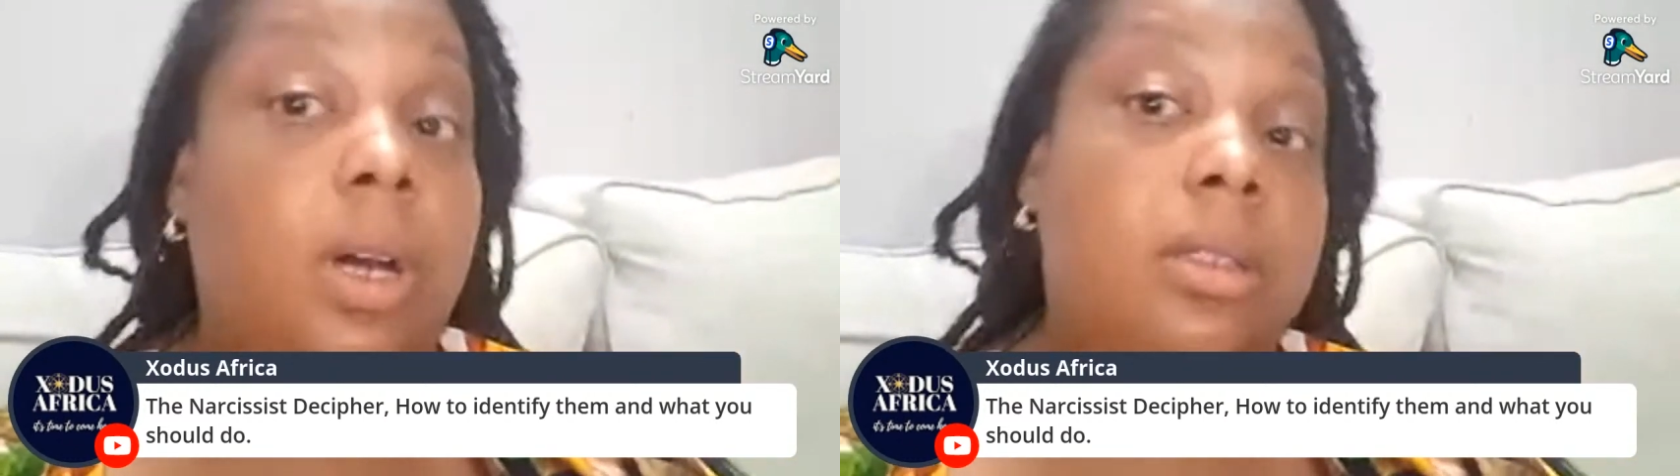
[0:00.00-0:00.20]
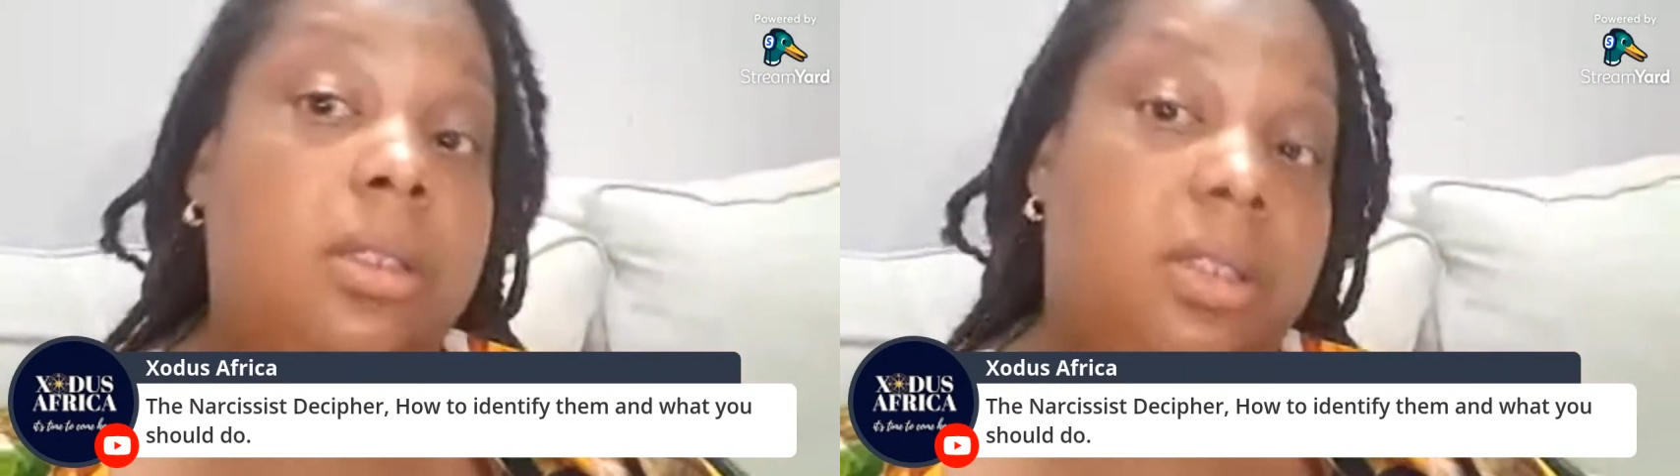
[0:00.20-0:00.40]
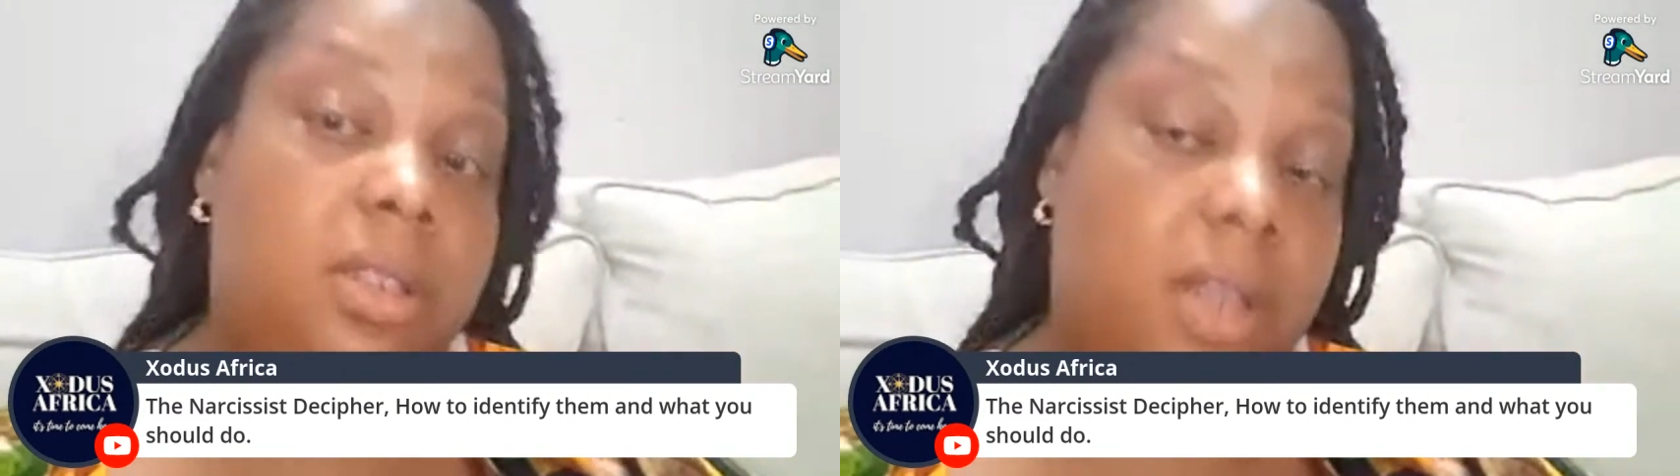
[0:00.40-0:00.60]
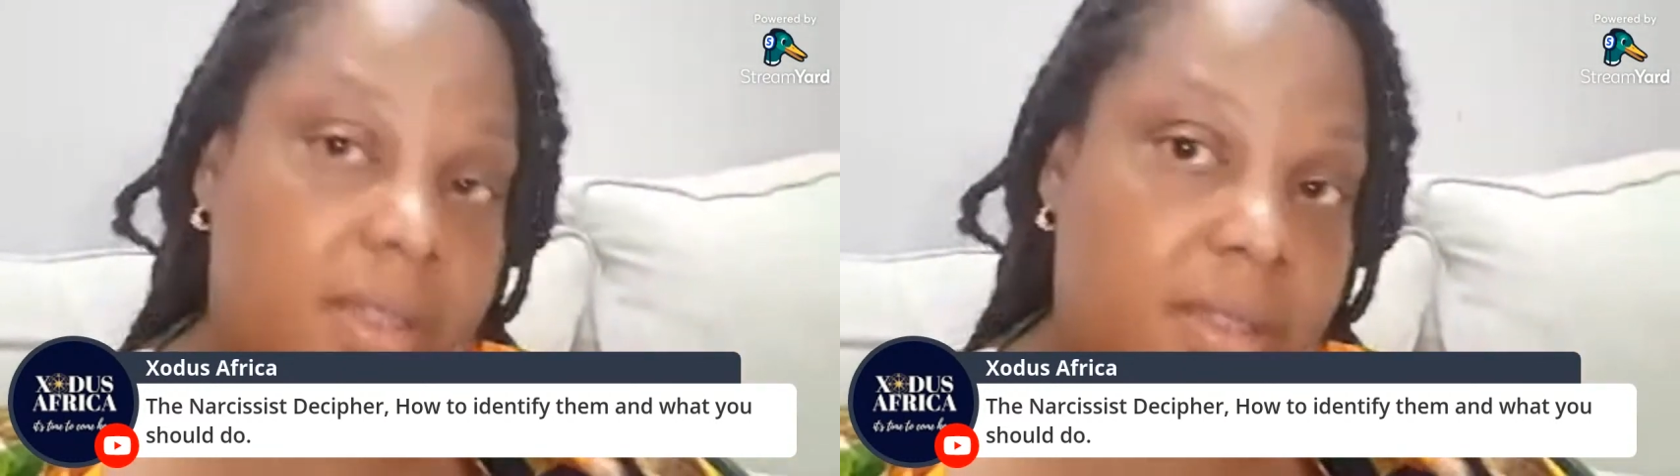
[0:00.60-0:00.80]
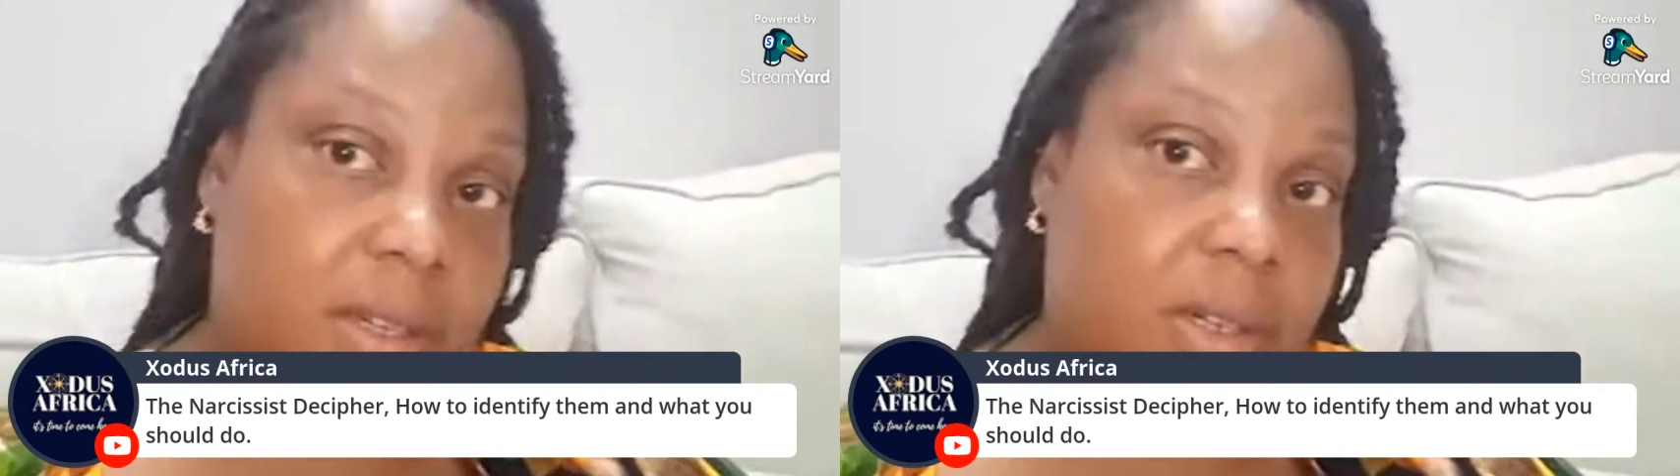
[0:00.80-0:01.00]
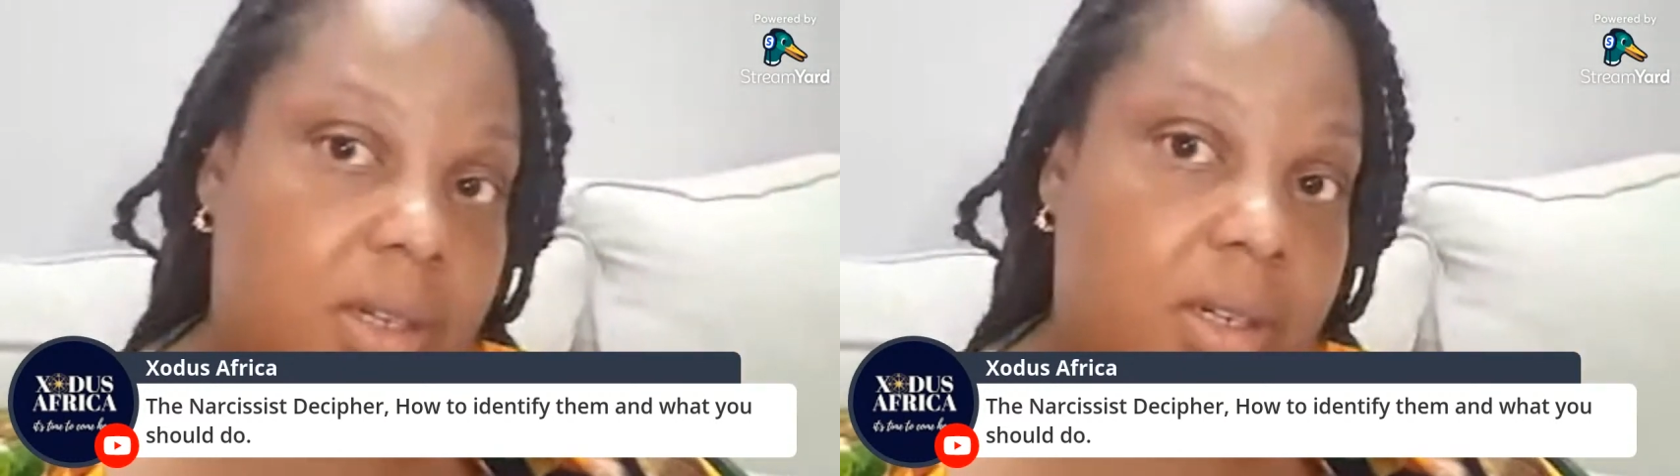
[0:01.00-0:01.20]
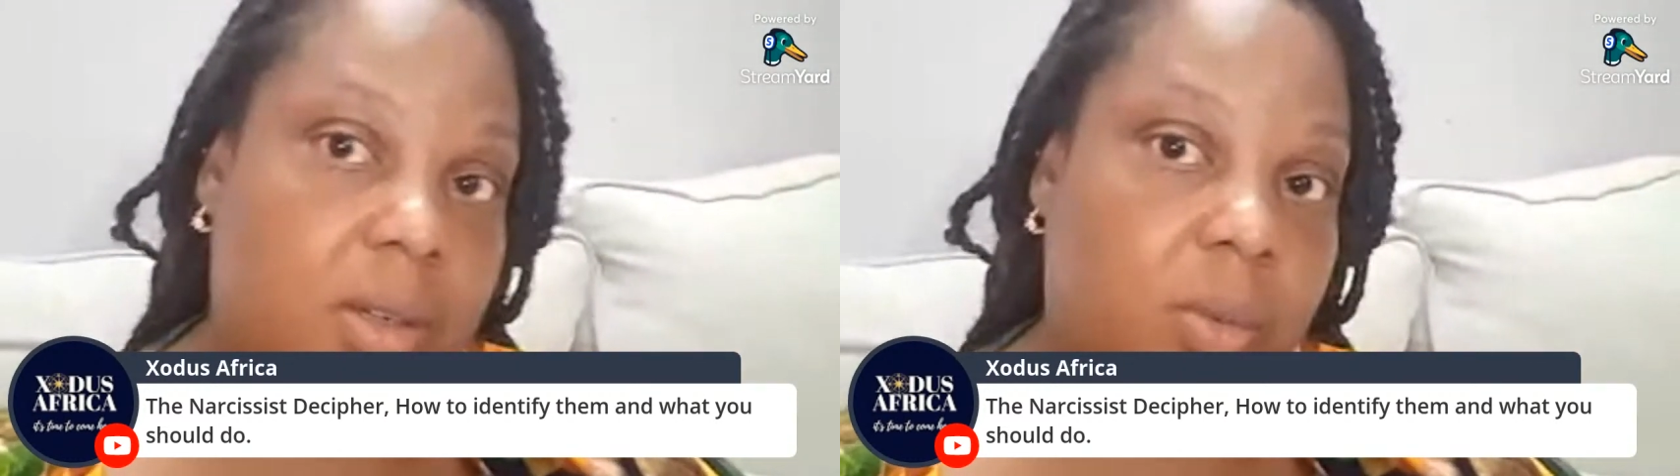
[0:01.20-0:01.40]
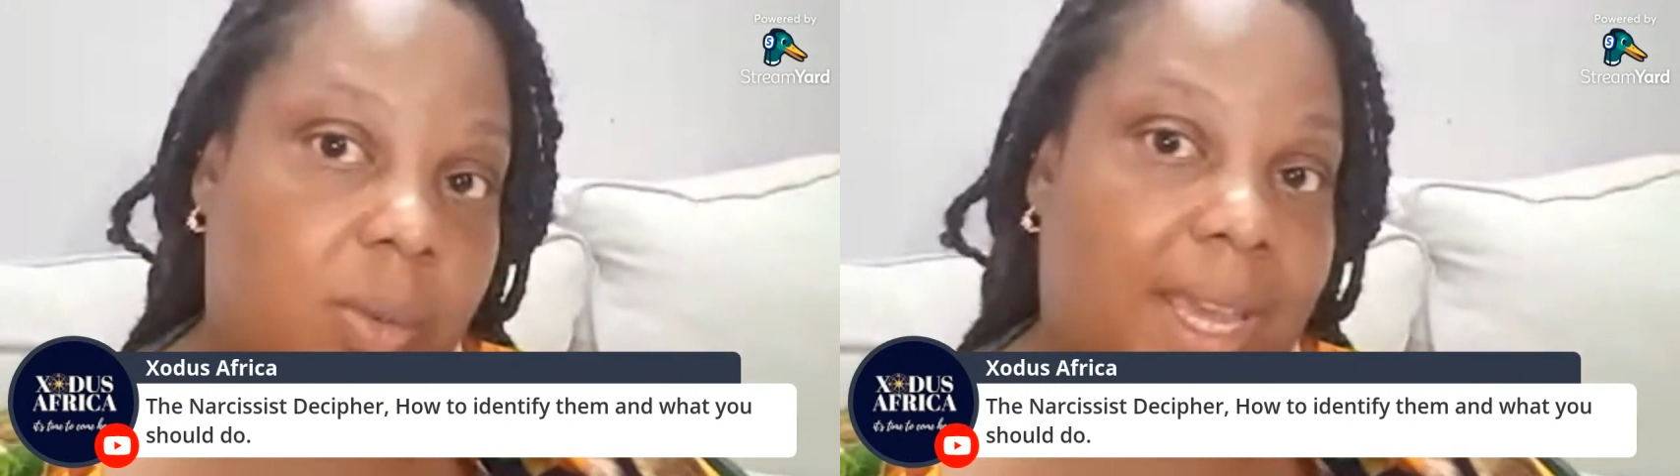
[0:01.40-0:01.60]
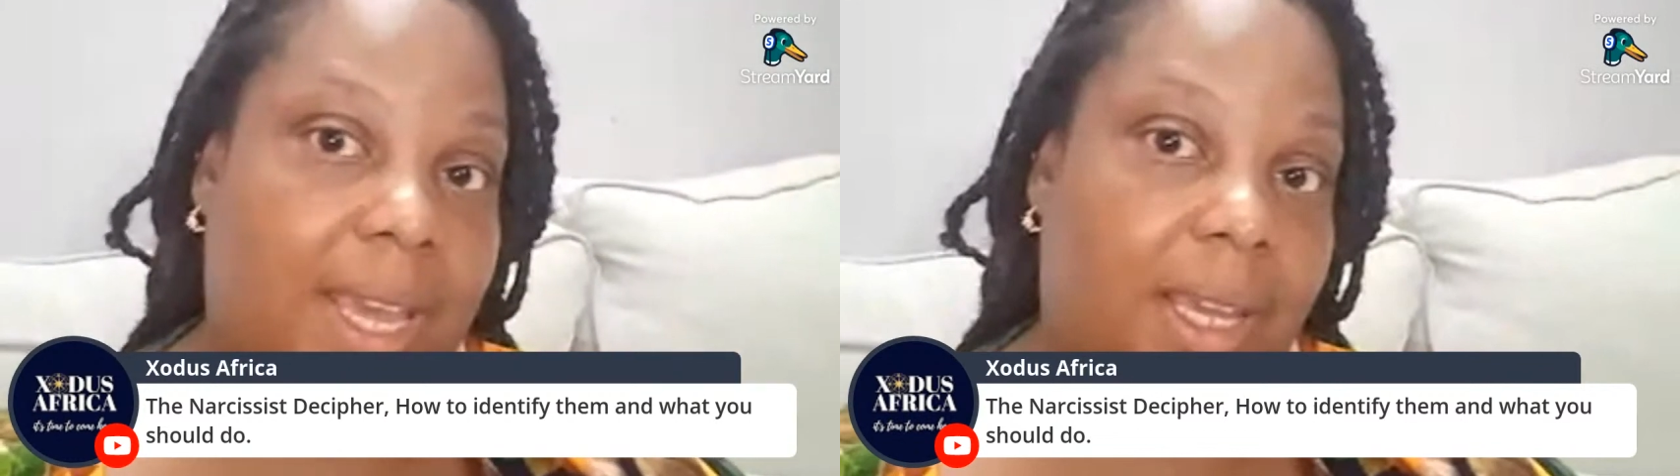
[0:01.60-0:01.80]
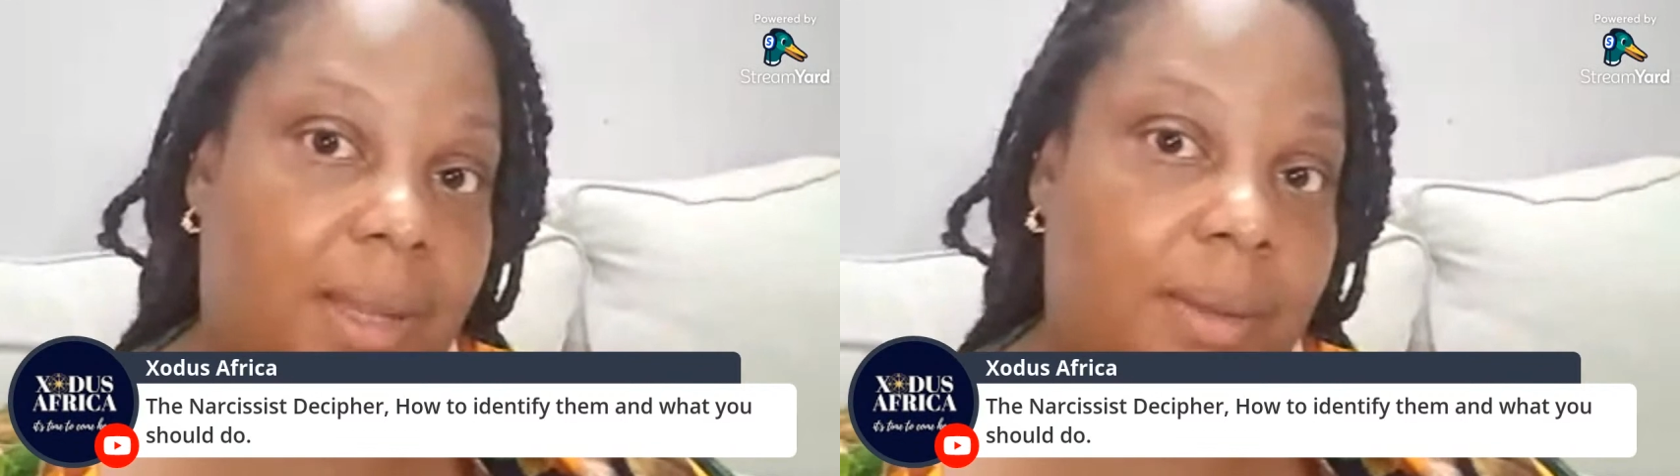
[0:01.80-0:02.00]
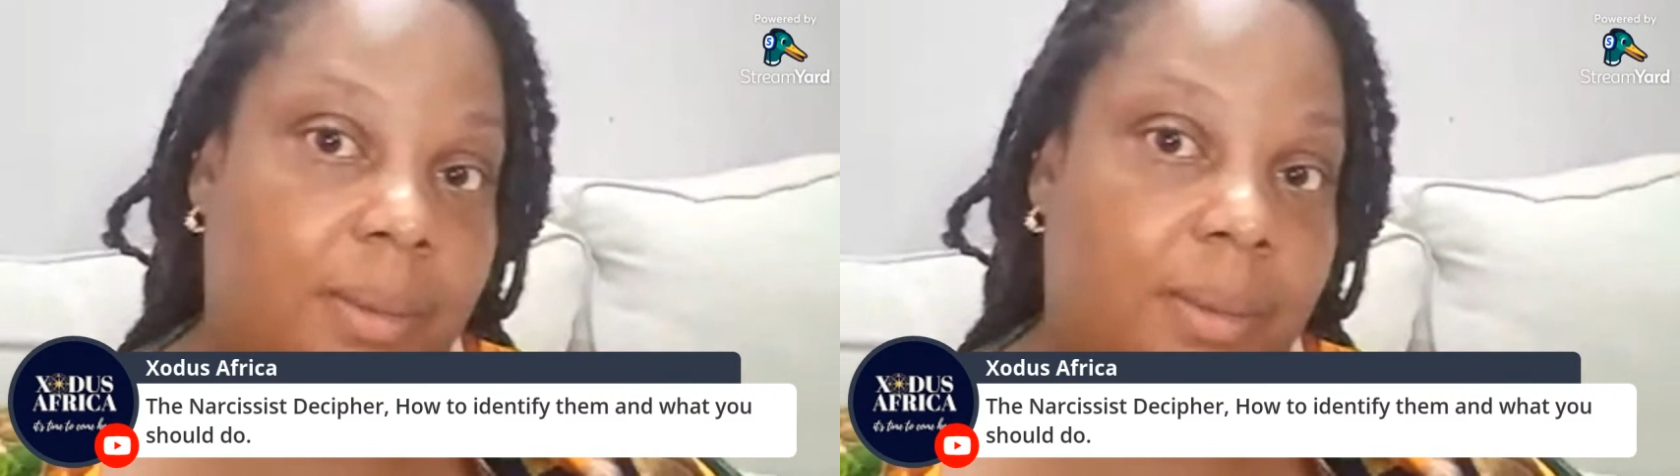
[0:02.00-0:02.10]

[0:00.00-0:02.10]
another way.